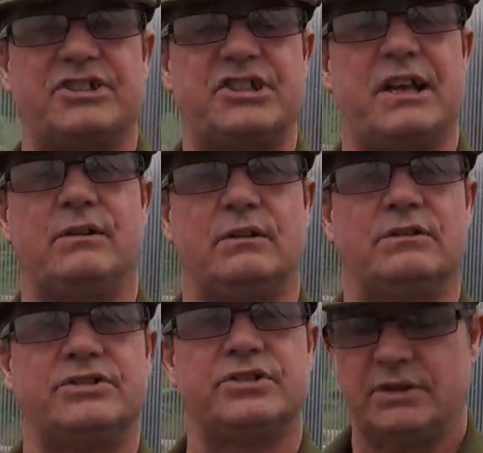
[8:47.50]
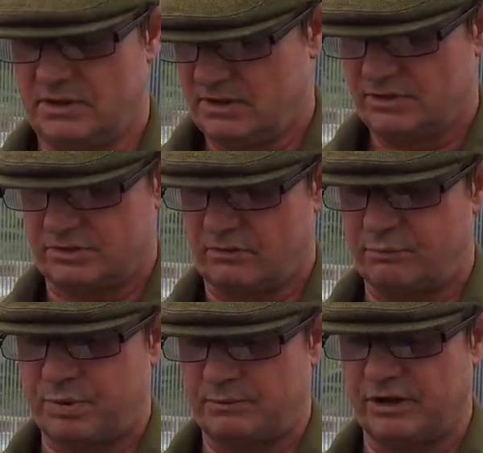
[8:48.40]
cells, so
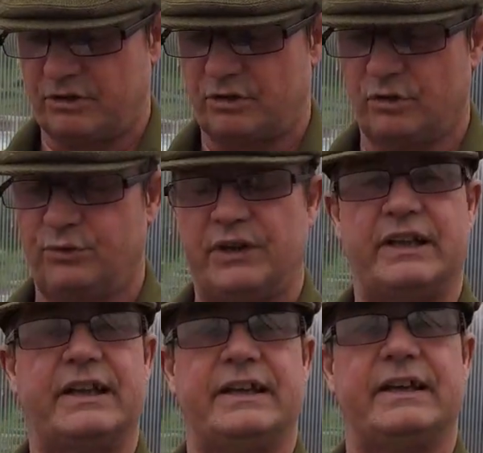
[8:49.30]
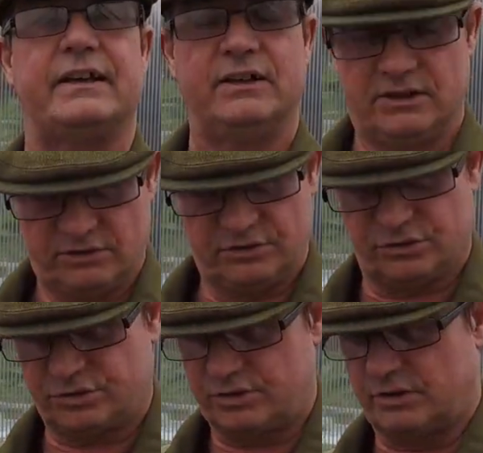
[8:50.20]
I've probably got enough in here
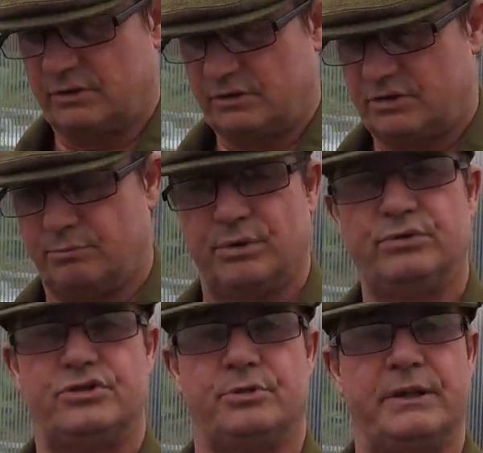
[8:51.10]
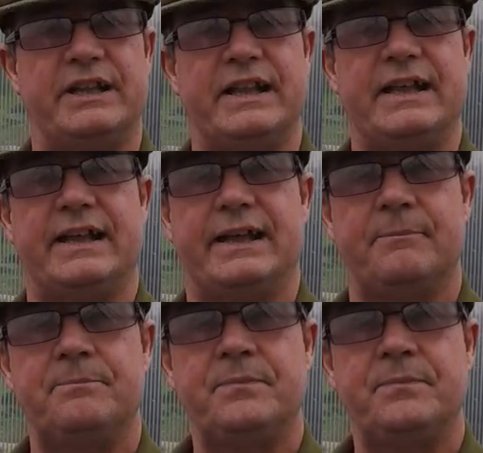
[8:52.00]
just to bunch them in there.